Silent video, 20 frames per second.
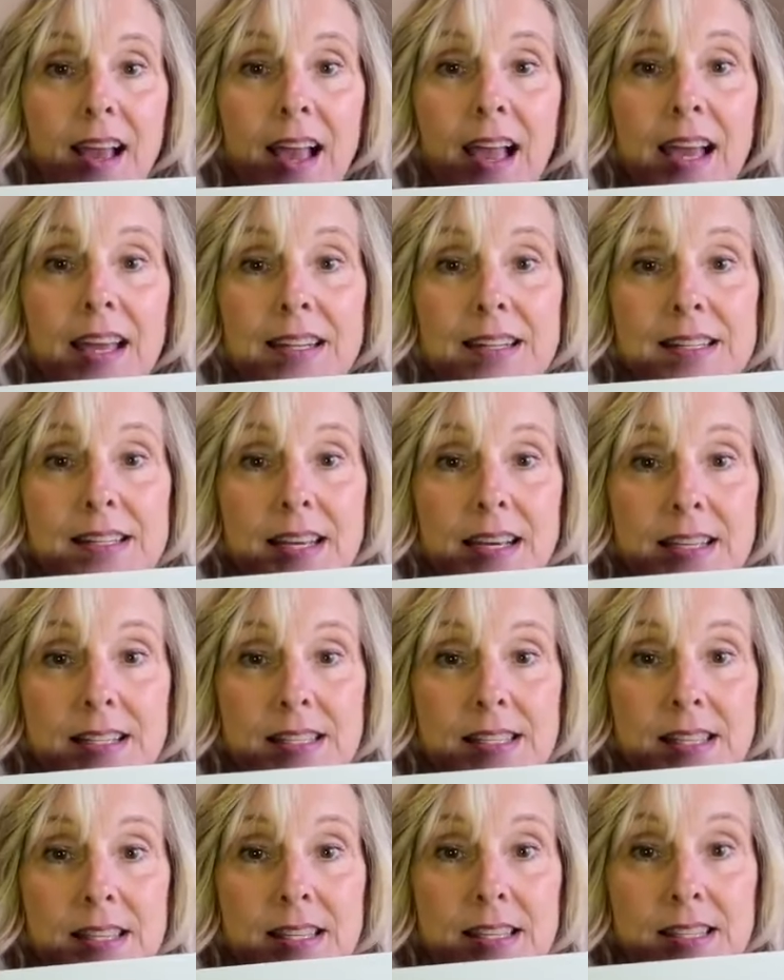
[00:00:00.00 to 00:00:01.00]
And
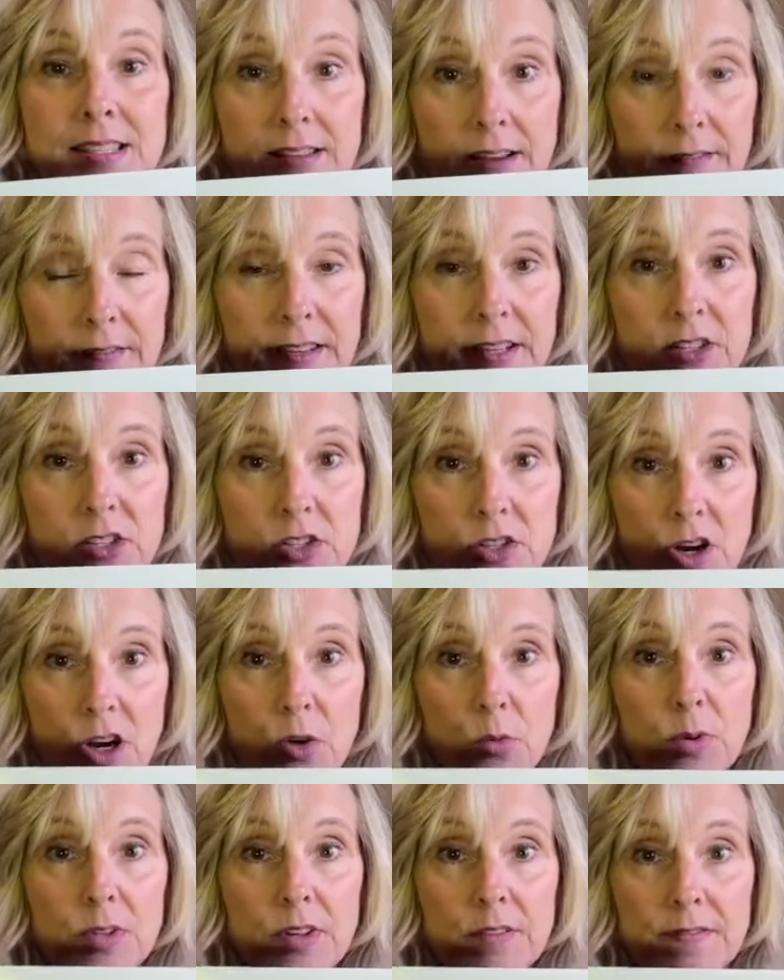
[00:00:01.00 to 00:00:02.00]
does the suffix
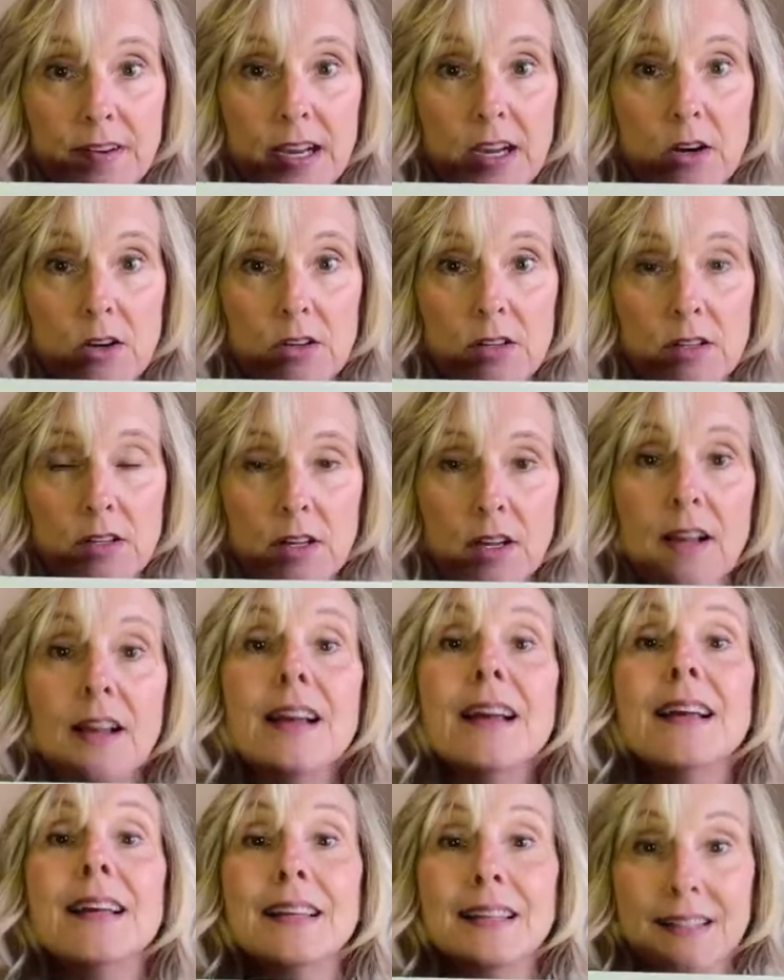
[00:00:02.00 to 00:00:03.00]
start with a vowel?
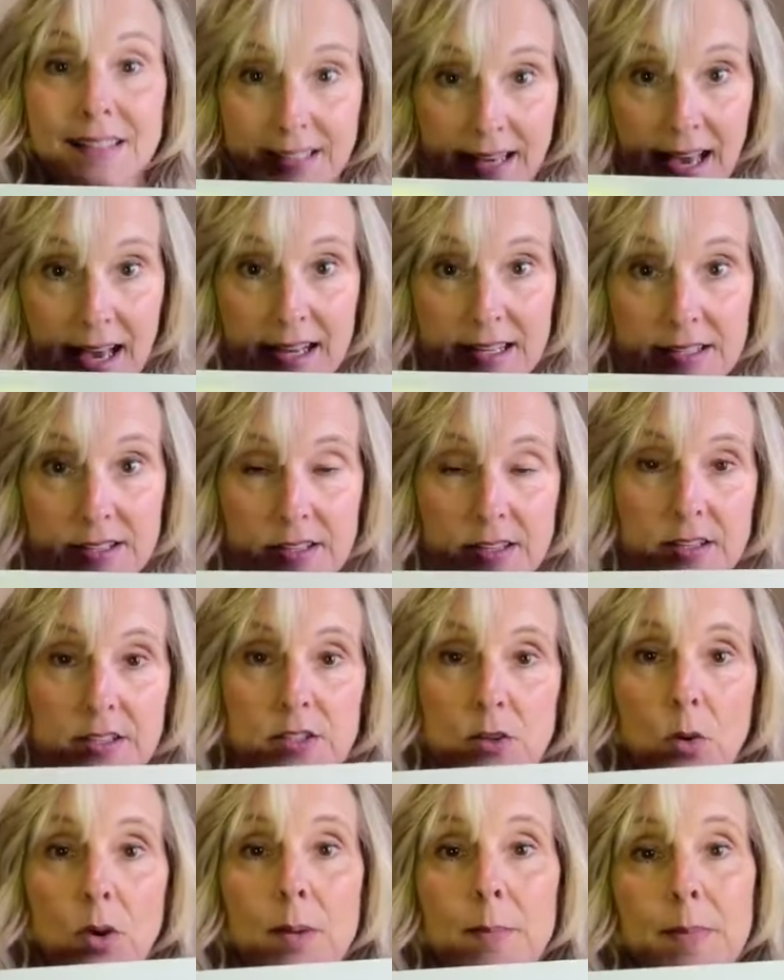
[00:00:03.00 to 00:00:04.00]
Yes.
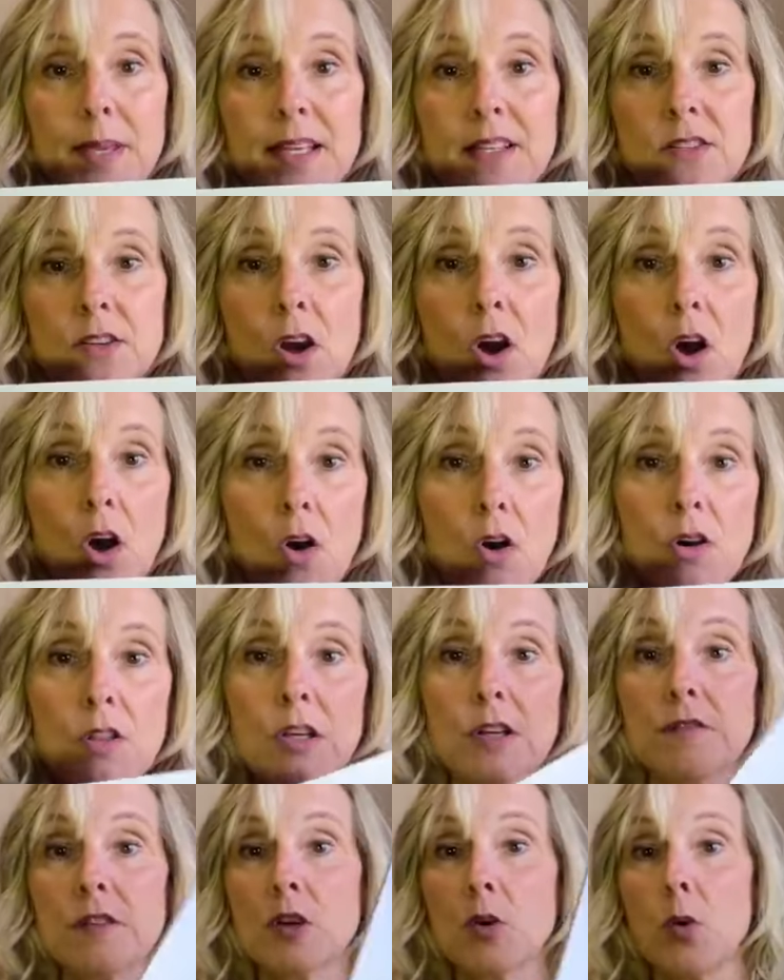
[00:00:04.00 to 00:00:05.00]
So it meets all
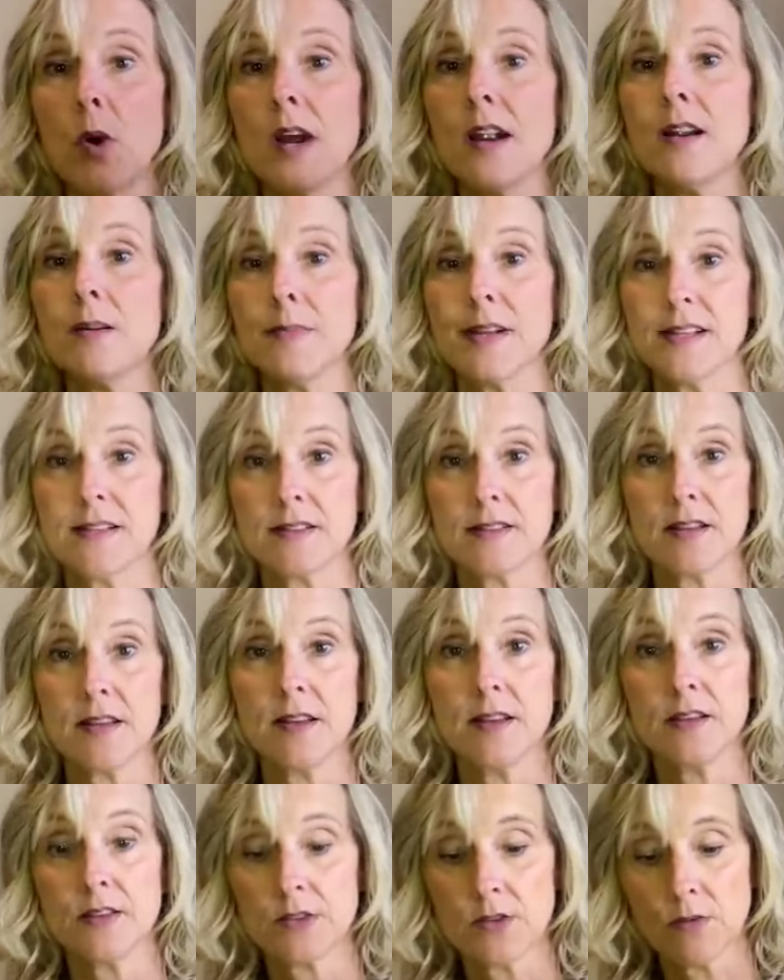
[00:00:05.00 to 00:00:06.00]
the requirements.
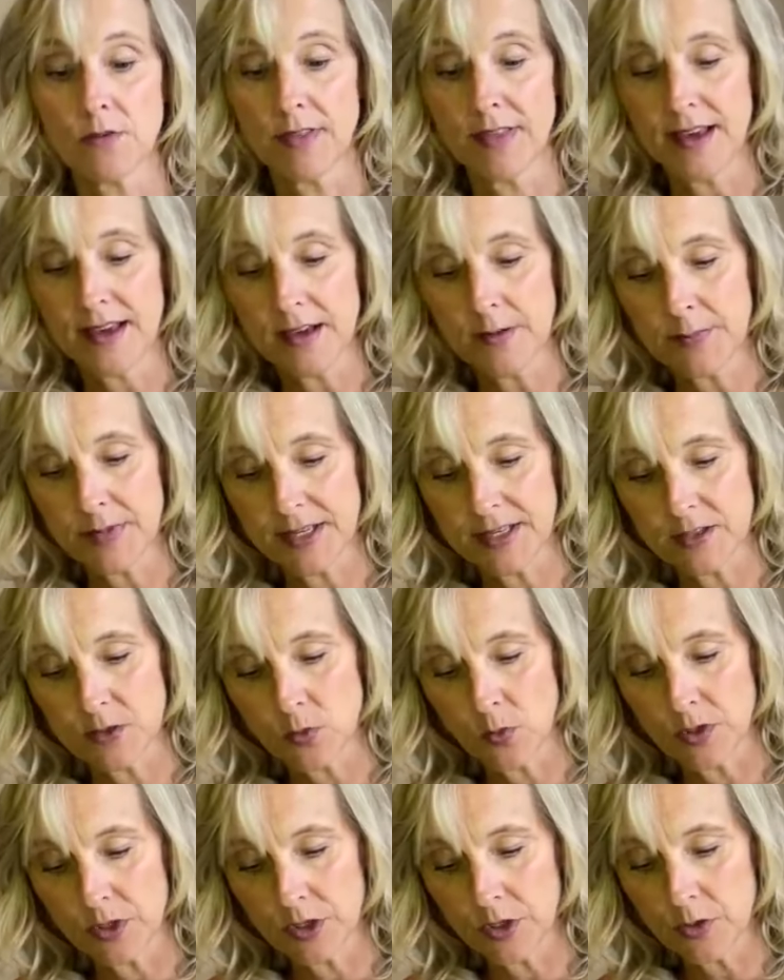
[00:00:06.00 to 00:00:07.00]
So that means
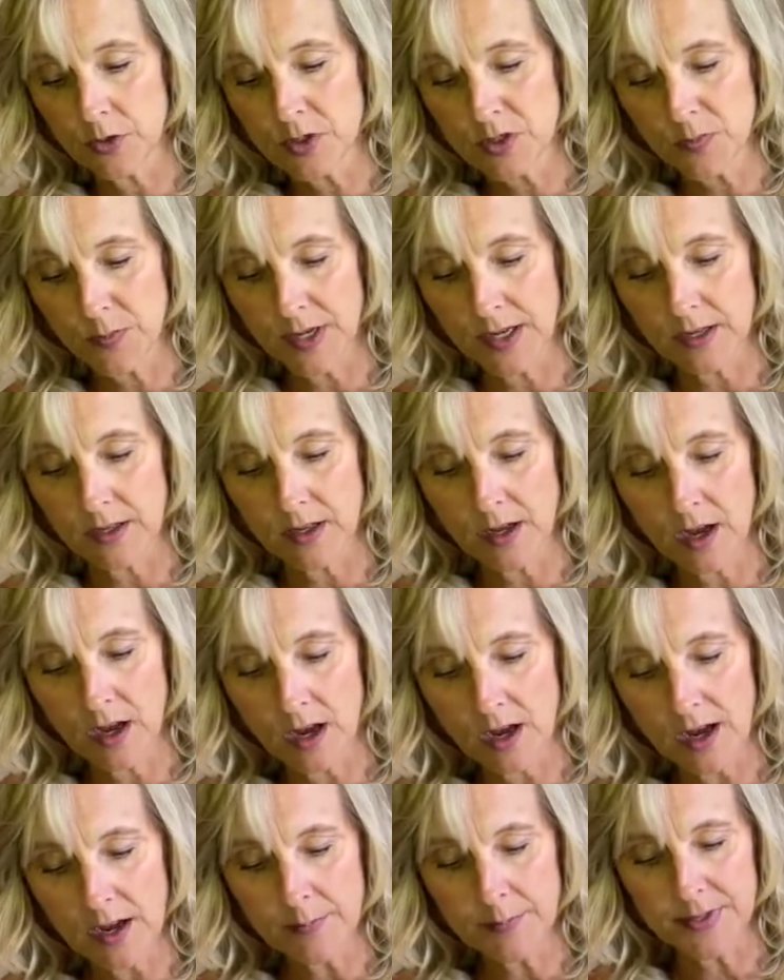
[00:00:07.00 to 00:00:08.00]
when you spell
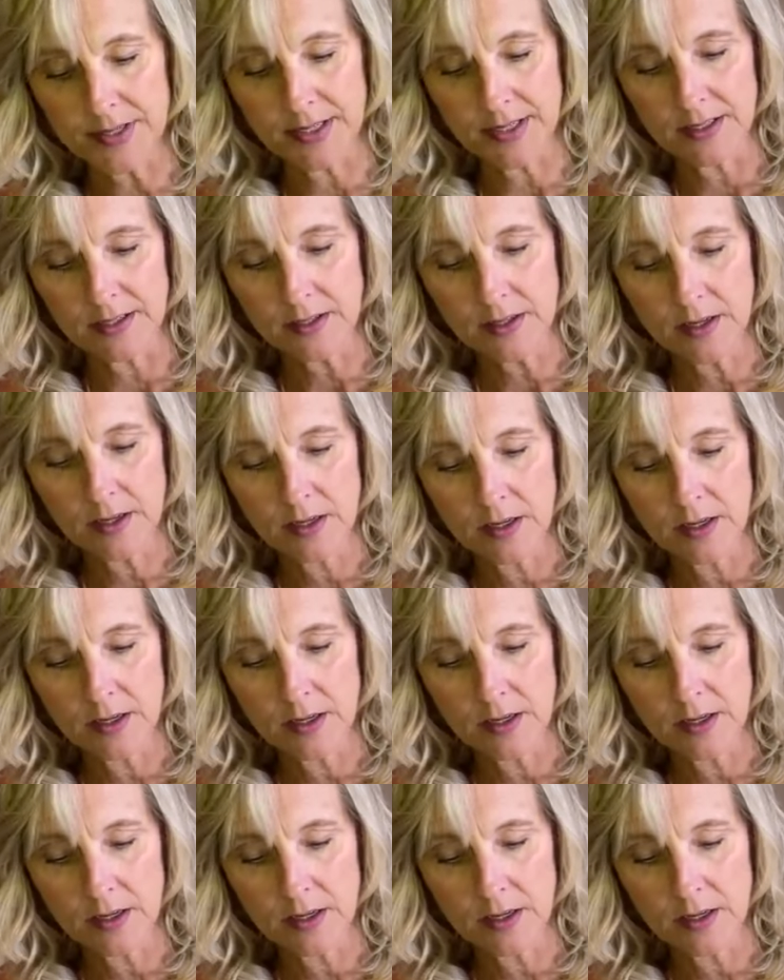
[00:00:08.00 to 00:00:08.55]
hopping,